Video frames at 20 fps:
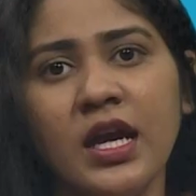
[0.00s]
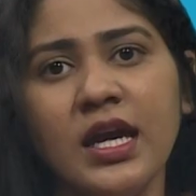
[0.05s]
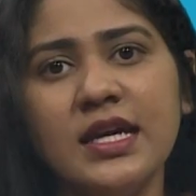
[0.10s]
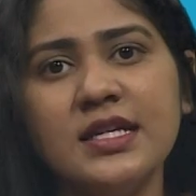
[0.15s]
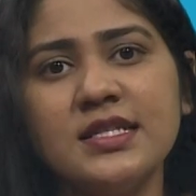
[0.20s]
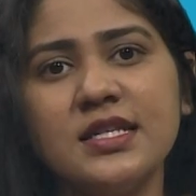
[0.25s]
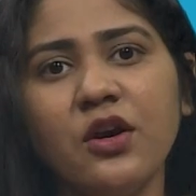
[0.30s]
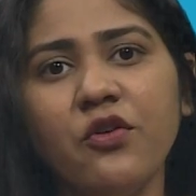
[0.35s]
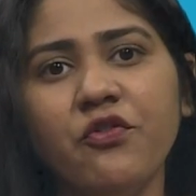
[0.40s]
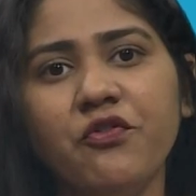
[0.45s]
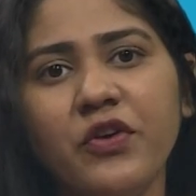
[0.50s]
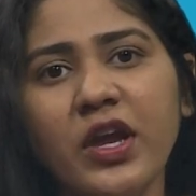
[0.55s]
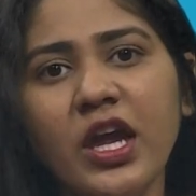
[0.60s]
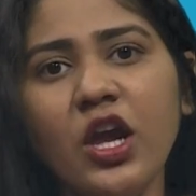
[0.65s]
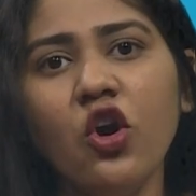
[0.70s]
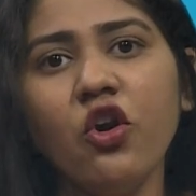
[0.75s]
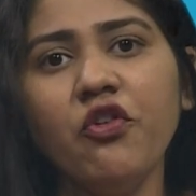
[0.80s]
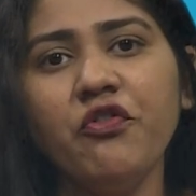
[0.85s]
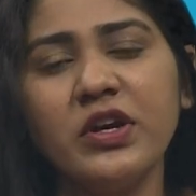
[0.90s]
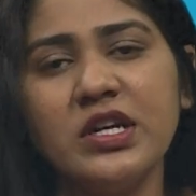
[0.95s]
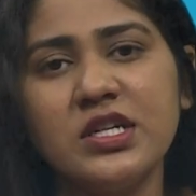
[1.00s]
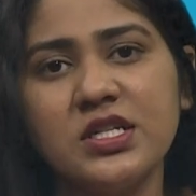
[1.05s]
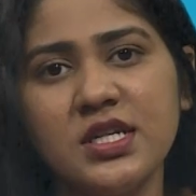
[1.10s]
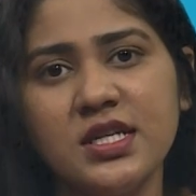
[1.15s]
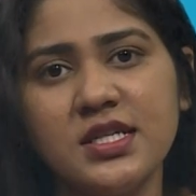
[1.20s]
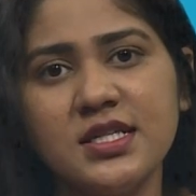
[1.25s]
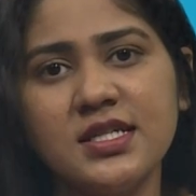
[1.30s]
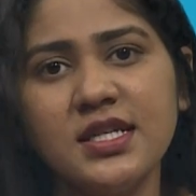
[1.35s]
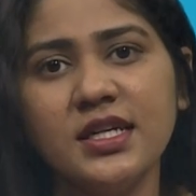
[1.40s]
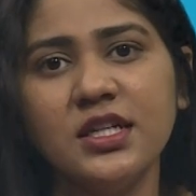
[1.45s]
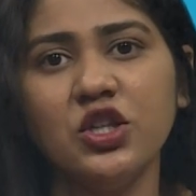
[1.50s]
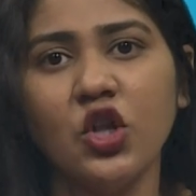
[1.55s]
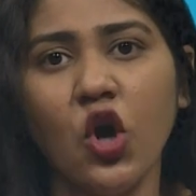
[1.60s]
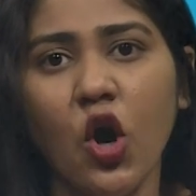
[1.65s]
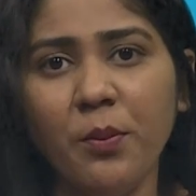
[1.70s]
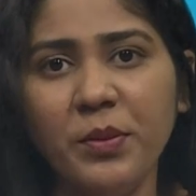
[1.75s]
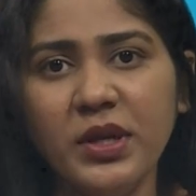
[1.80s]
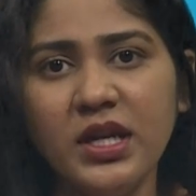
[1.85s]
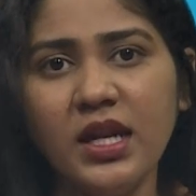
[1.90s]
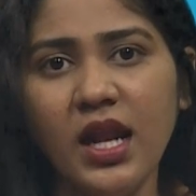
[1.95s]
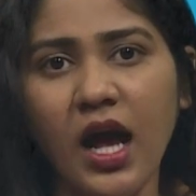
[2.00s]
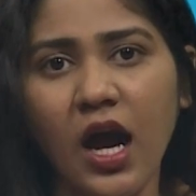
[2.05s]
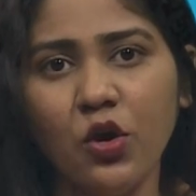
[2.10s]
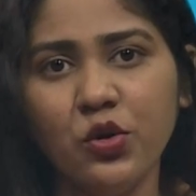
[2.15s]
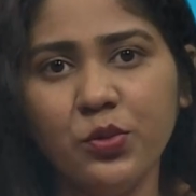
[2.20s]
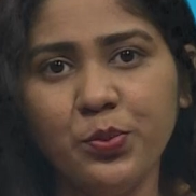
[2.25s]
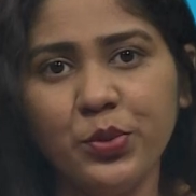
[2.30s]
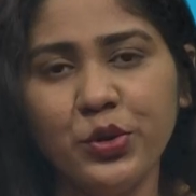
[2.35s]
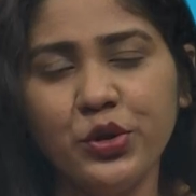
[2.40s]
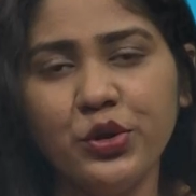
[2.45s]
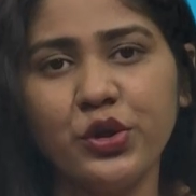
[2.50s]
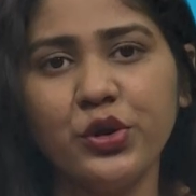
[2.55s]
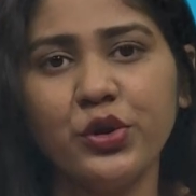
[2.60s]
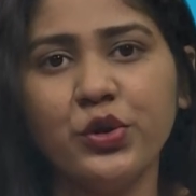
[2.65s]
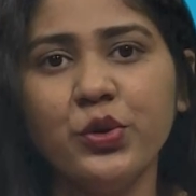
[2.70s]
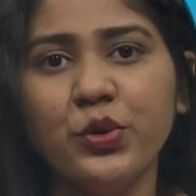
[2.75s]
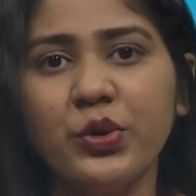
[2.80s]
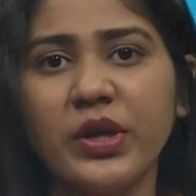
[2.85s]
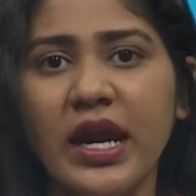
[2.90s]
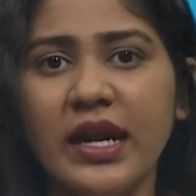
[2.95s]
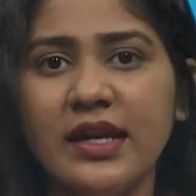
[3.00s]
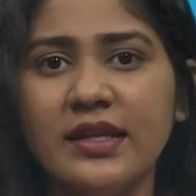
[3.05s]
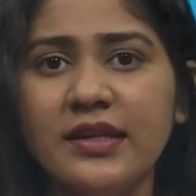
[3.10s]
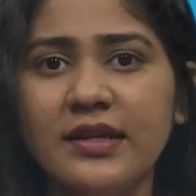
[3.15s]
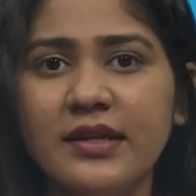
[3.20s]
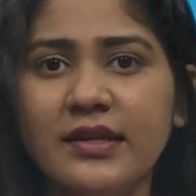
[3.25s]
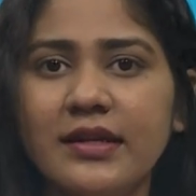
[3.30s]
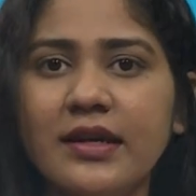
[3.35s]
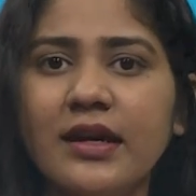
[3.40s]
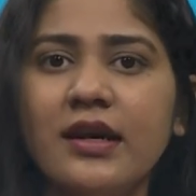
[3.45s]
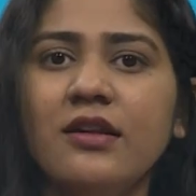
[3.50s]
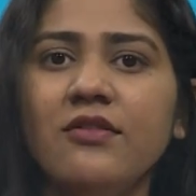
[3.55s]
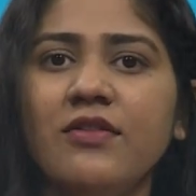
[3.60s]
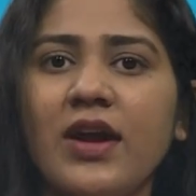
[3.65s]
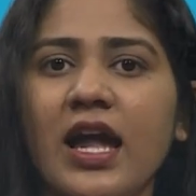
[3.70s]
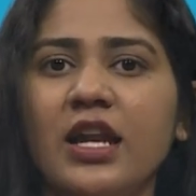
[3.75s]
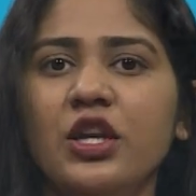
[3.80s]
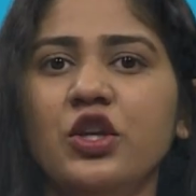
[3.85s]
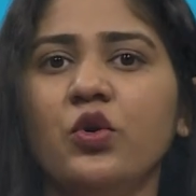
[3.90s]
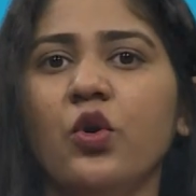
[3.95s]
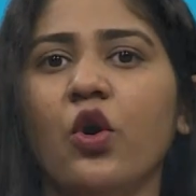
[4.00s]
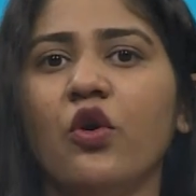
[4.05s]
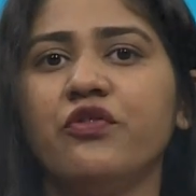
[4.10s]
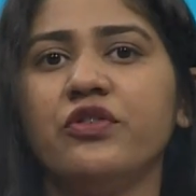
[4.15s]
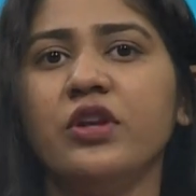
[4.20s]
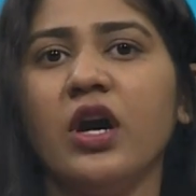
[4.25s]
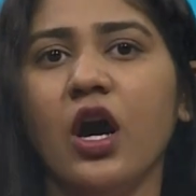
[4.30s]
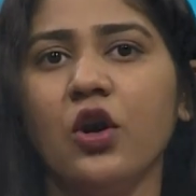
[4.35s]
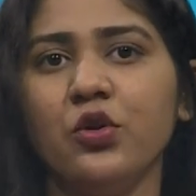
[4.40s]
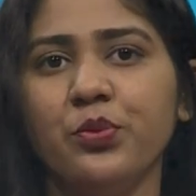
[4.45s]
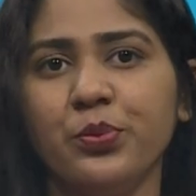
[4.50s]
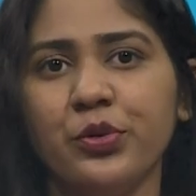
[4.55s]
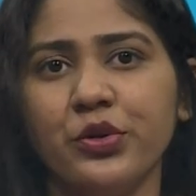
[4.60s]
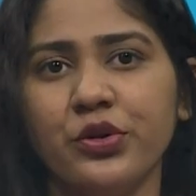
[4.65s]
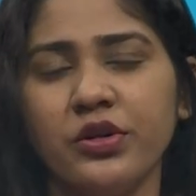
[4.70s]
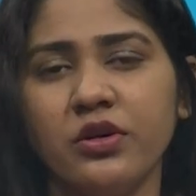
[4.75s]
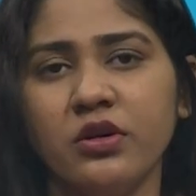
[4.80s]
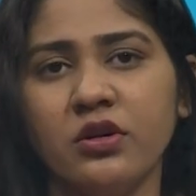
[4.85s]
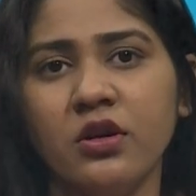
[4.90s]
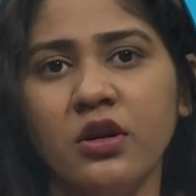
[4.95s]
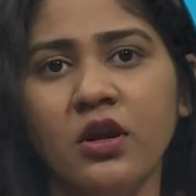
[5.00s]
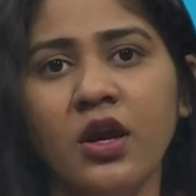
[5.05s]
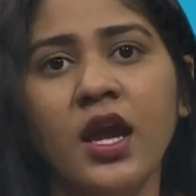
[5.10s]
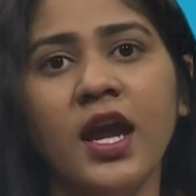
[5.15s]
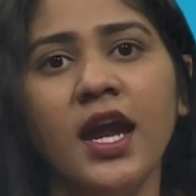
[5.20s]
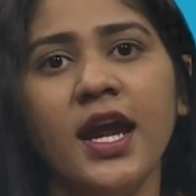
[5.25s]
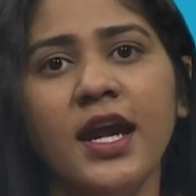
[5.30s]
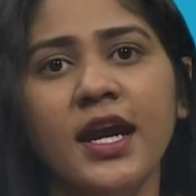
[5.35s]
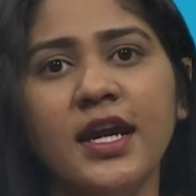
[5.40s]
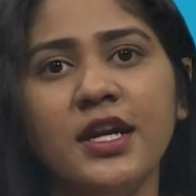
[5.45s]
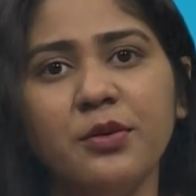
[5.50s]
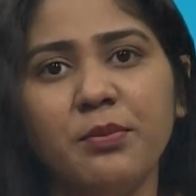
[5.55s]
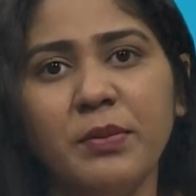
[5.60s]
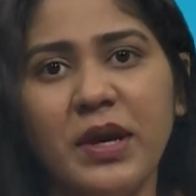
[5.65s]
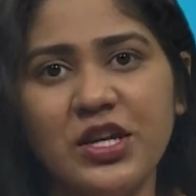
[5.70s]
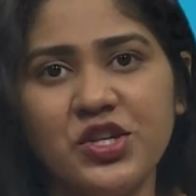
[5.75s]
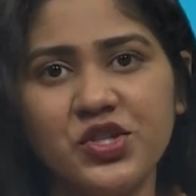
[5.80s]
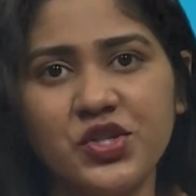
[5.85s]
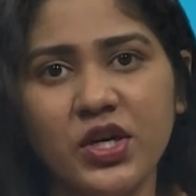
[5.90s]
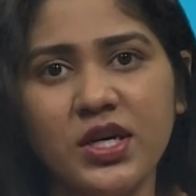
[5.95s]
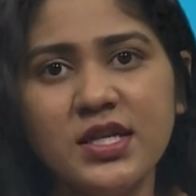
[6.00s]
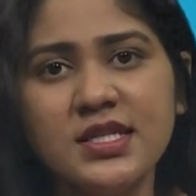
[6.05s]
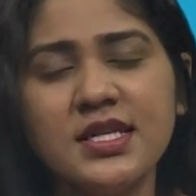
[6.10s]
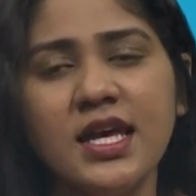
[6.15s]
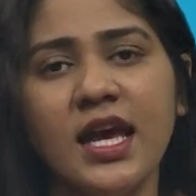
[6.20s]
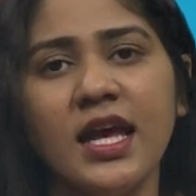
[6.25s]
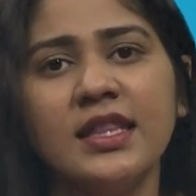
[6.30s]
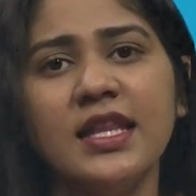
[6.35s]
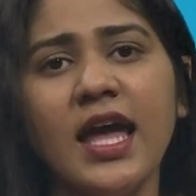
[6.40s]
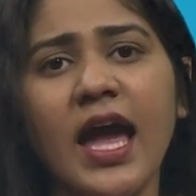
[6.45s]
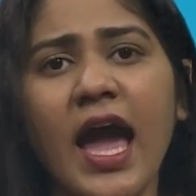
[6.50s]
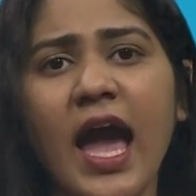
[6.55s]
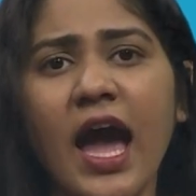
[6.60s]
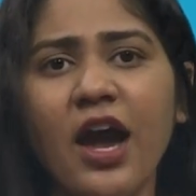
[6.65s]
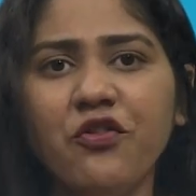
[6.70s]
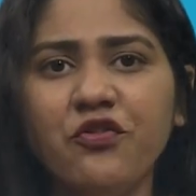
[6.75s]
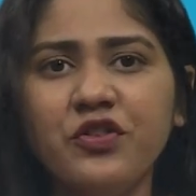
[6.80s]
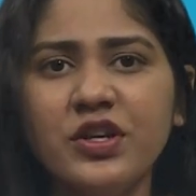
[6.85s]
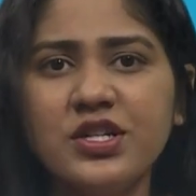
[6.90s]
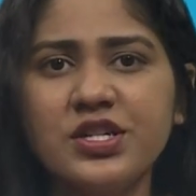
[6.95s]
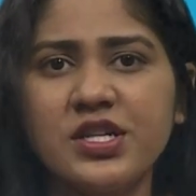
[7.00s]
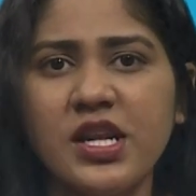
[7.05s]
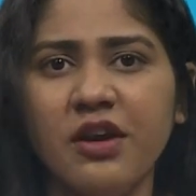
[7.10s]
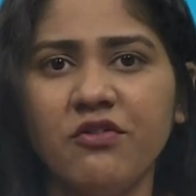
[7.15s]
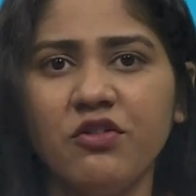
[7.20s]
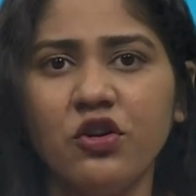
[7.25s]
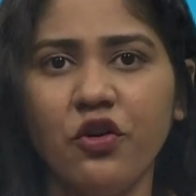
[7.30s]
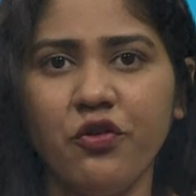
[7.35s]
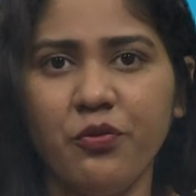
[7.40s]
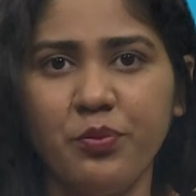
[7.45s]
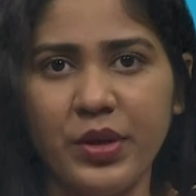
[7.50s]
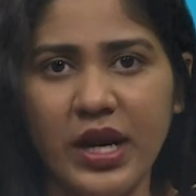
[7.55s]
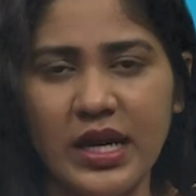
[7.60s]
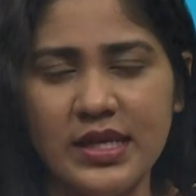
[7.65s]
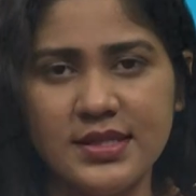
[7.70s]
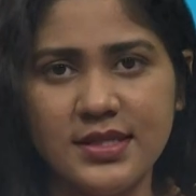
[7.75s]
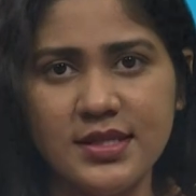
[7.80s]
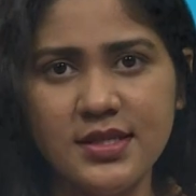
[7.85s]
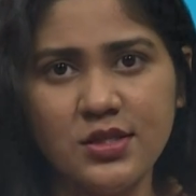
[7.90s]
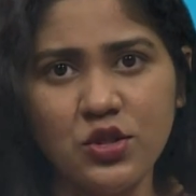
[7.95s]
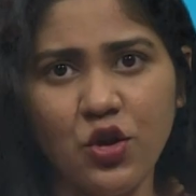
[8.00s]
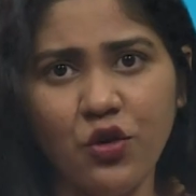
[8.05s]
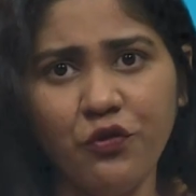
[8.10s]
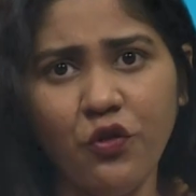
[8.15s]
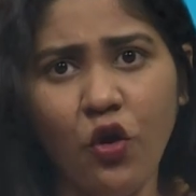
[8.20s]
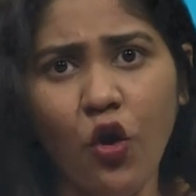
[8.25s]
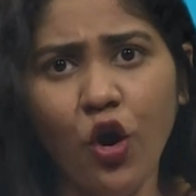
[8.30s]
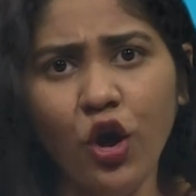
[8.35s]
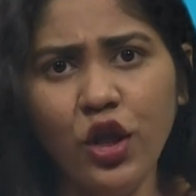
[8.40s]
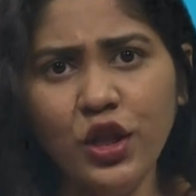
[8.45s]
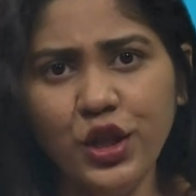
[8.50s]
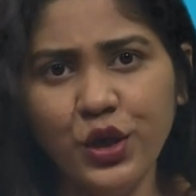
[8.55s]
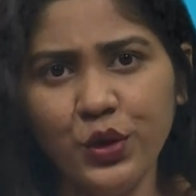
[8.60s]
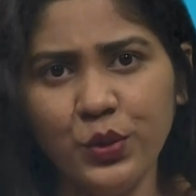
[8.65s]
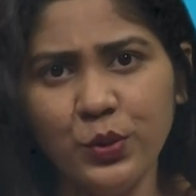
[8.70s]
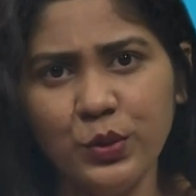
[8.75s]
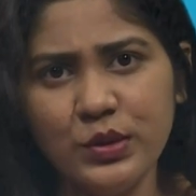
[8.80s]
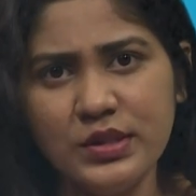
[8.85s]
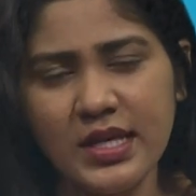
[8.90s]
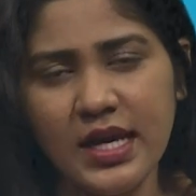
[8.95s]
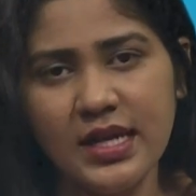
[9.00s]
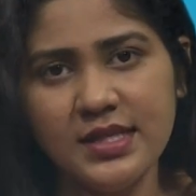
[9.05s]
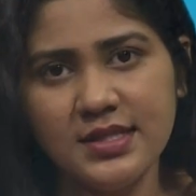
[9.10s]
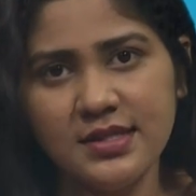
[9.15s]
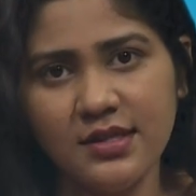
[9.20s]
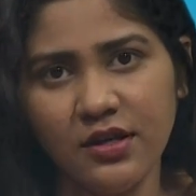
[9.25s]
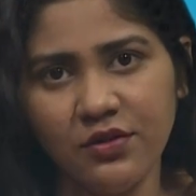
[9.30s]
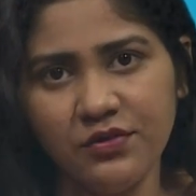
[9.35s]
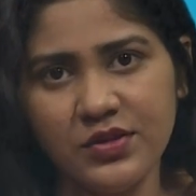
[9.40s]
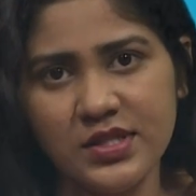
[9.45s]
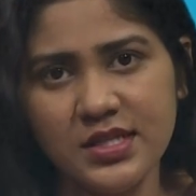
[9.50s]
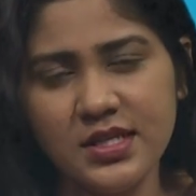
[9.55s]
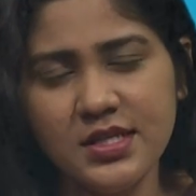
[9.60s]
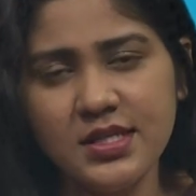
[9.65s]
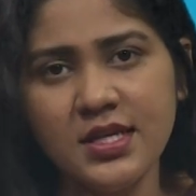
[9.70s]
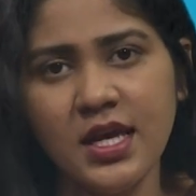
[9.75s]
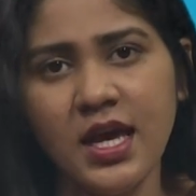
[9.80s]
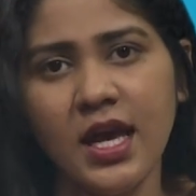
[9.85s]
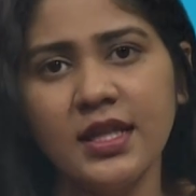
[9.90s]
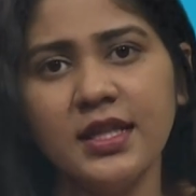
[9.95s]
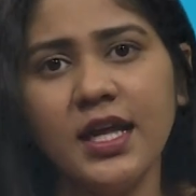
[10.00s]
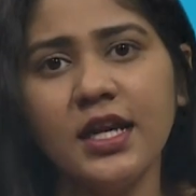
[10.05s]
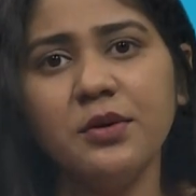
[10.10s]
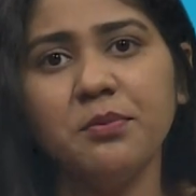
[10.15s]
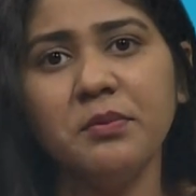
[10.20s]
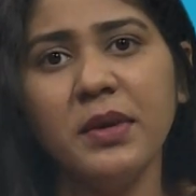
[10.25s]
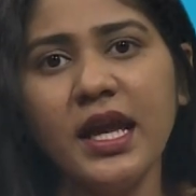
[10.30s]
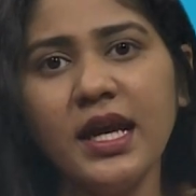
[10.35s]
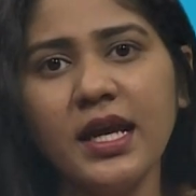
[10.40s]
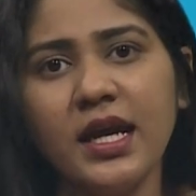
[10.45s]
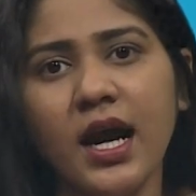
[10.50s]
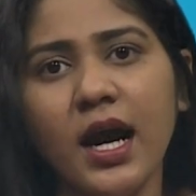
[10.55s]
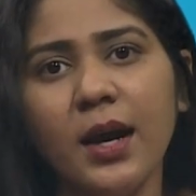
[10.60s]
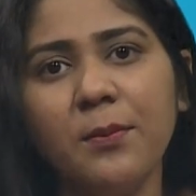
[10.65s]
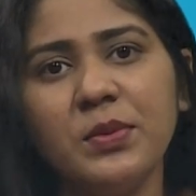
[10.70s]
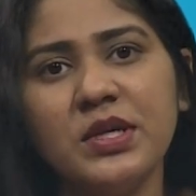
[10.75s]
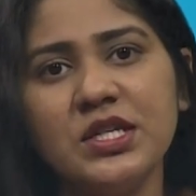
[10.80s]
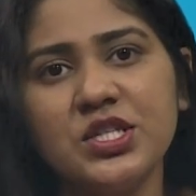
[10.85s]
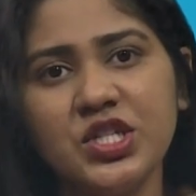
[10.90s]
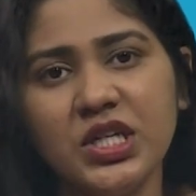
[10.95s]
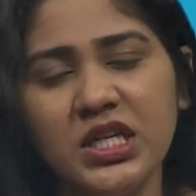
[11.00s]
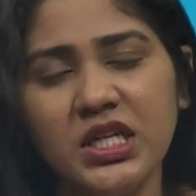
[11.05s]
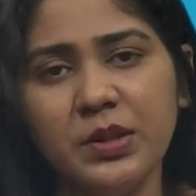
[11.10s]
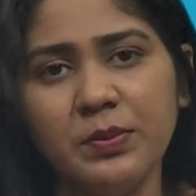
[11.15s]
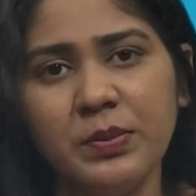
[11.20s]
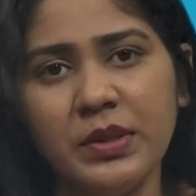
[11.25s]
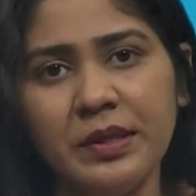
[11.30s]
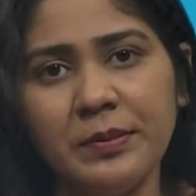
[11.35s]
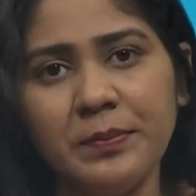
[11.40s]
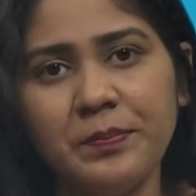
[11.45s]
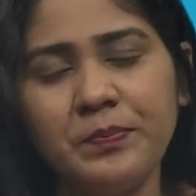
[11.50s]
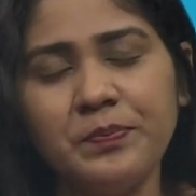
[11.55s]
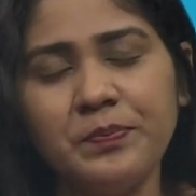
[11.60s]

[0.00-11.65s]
is a way of adjusting nominal output to get the real value of the output. It measures the average level of prices of all the goods and services that make up GDP.